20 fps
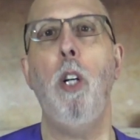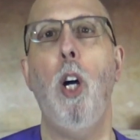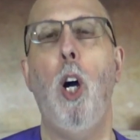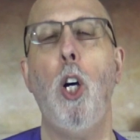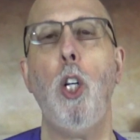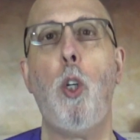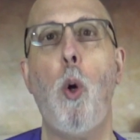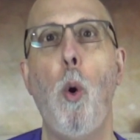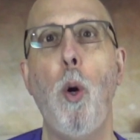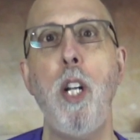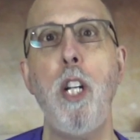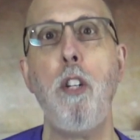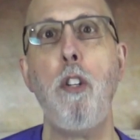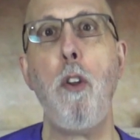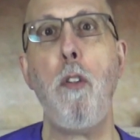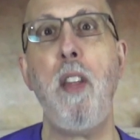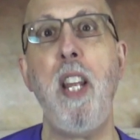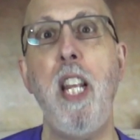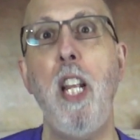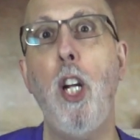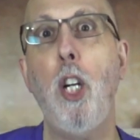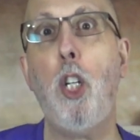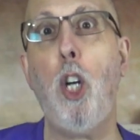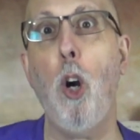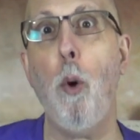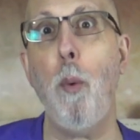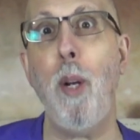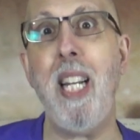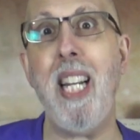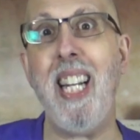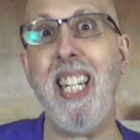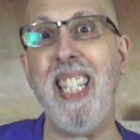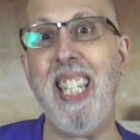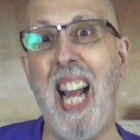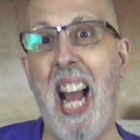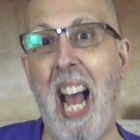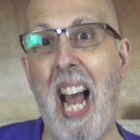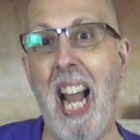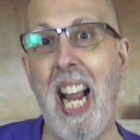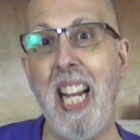according to the Korean
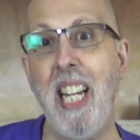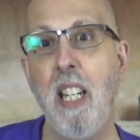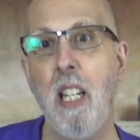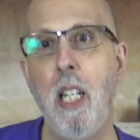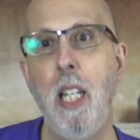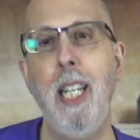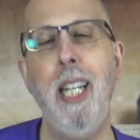guide,